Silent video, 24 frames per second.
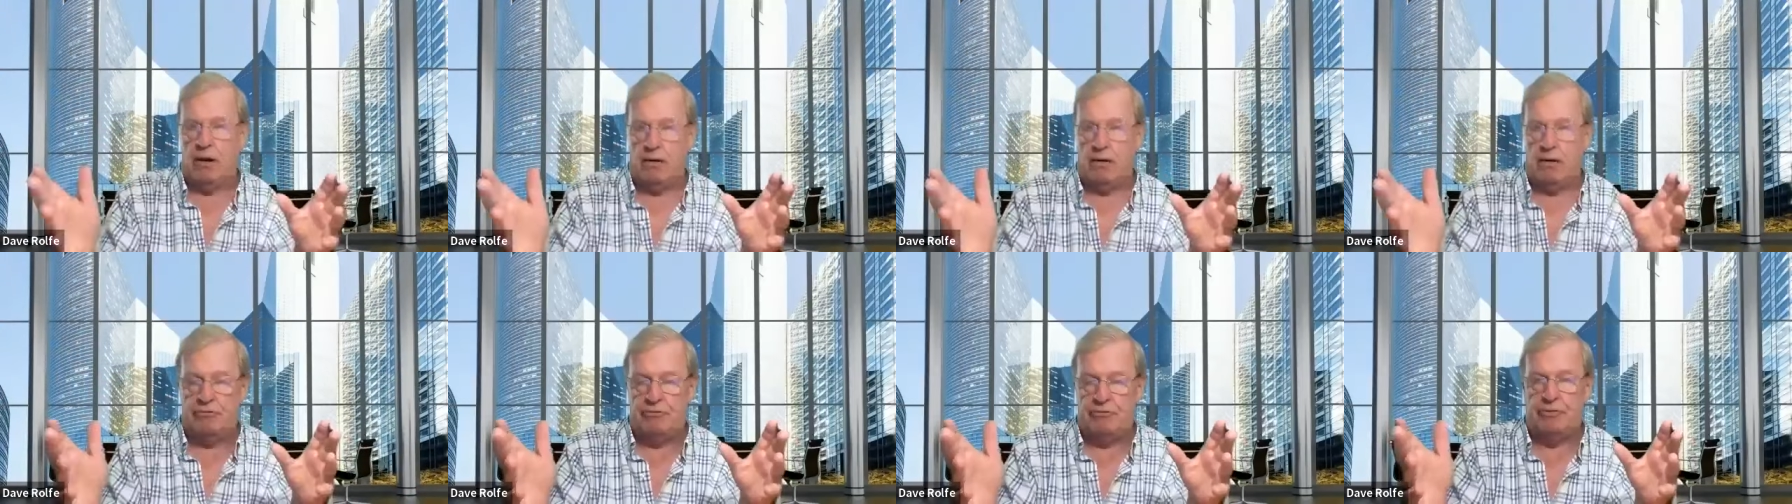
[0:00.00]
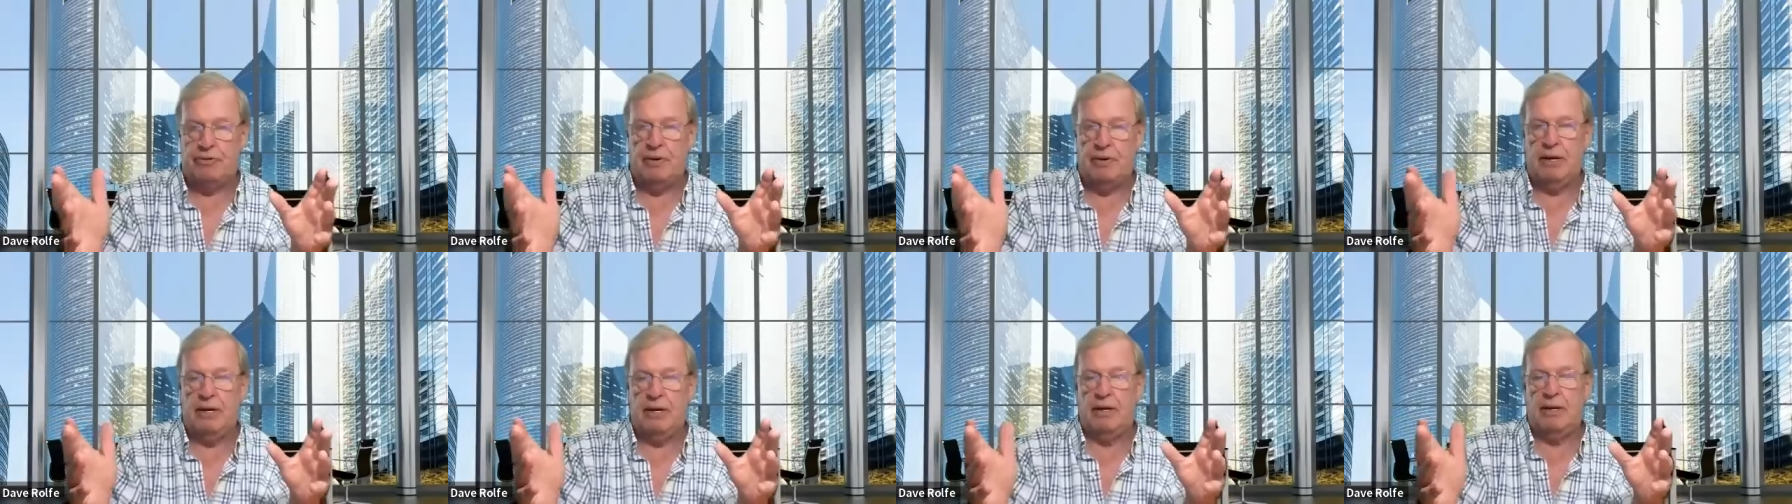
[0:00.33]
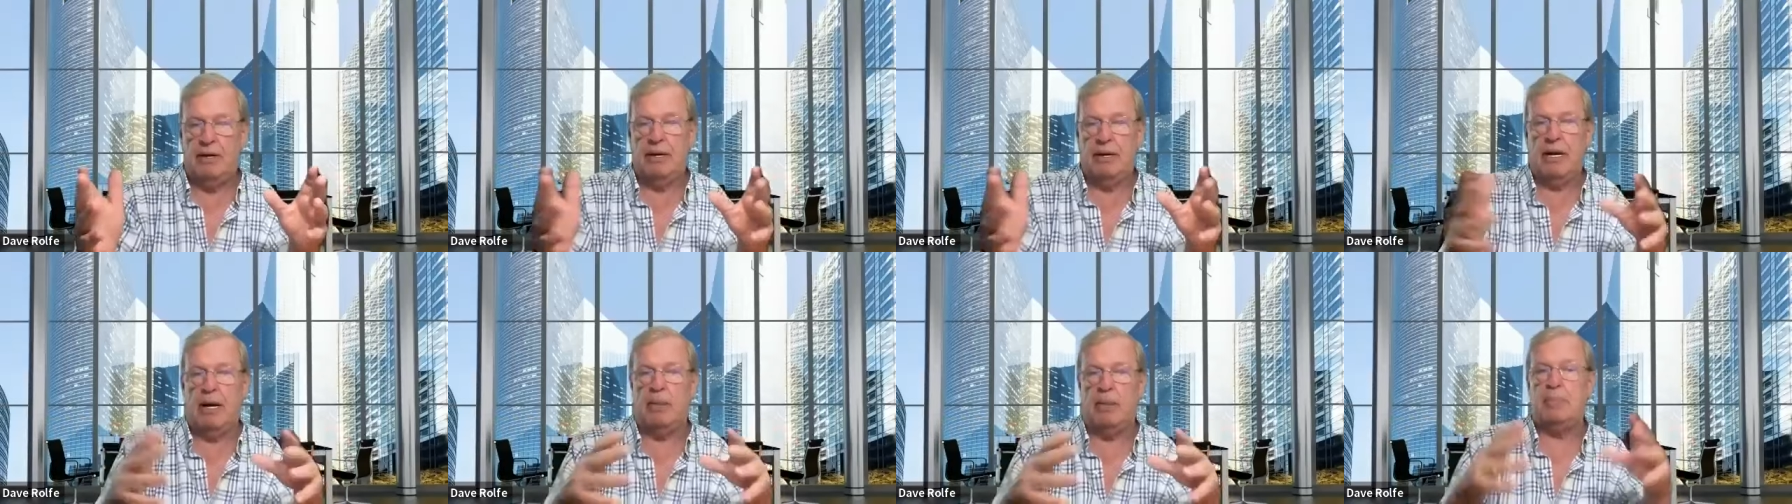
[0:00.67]
of
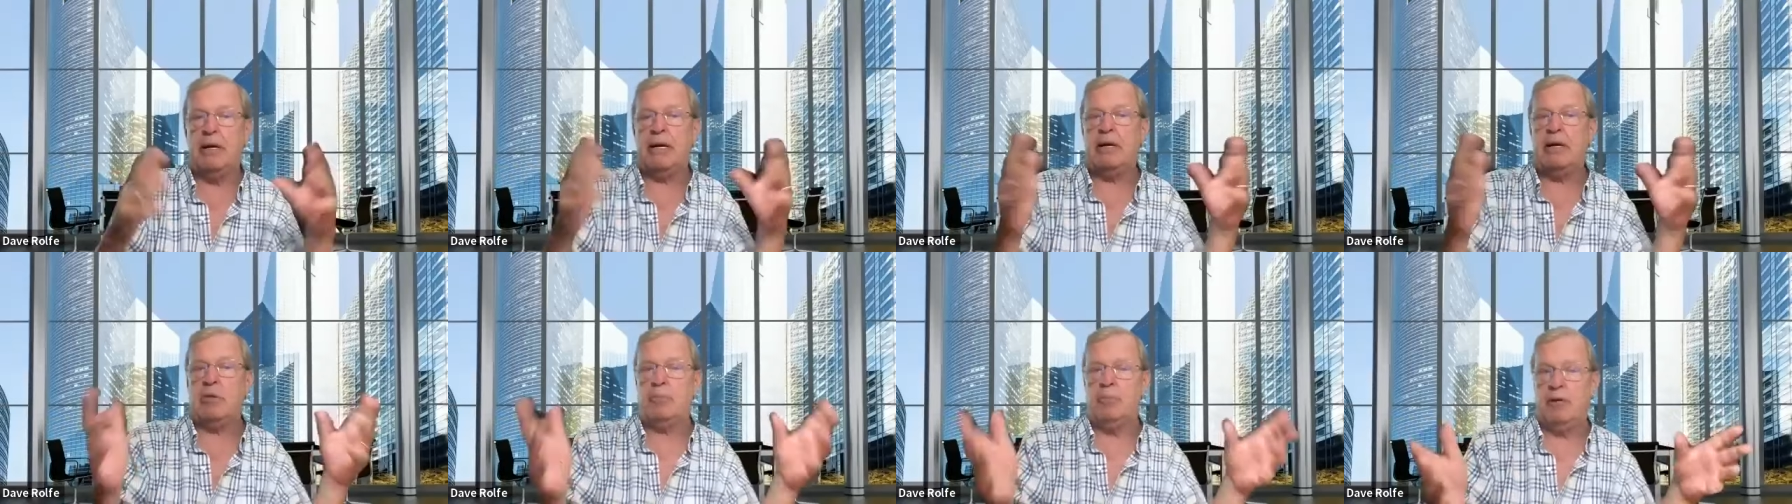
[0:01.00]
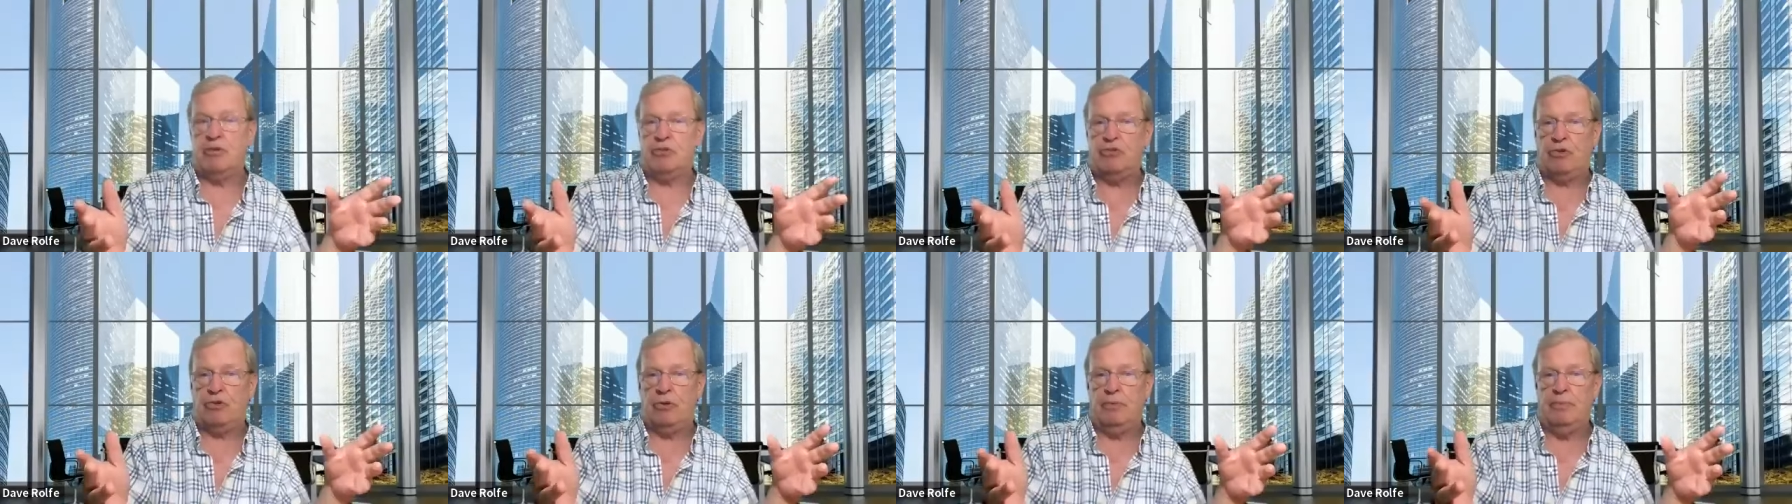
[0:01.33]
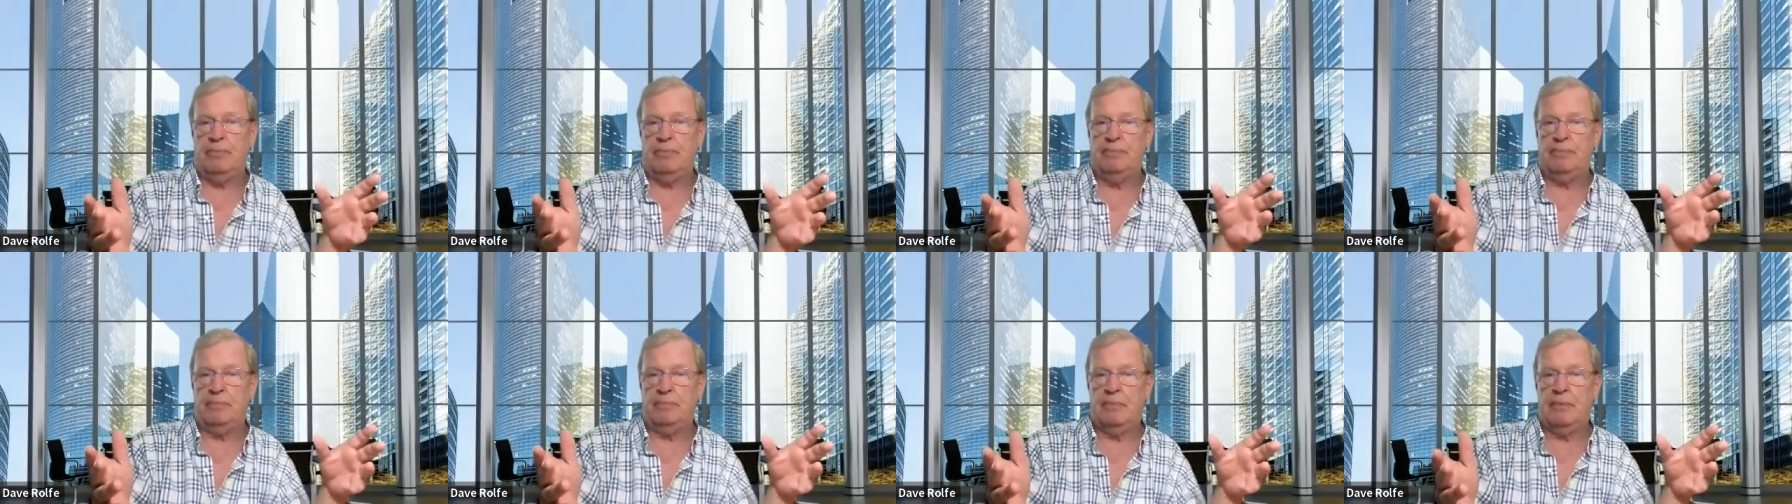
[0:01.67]
a bigger
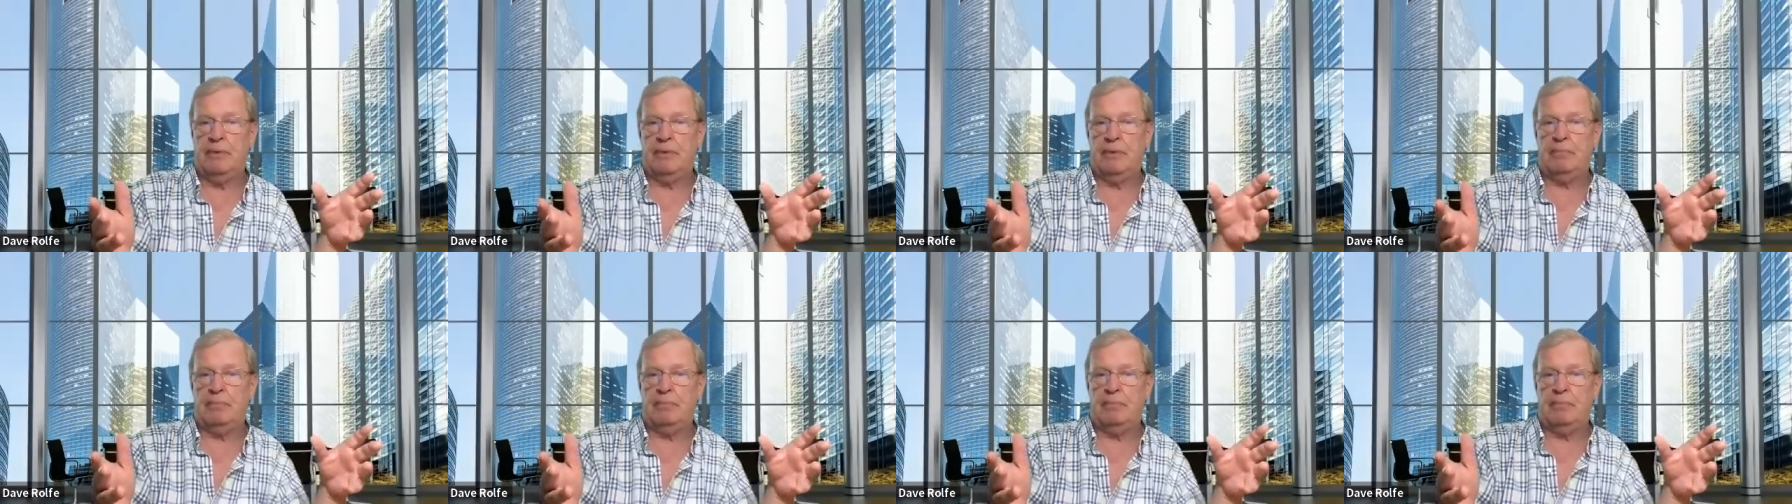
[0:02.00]
picture?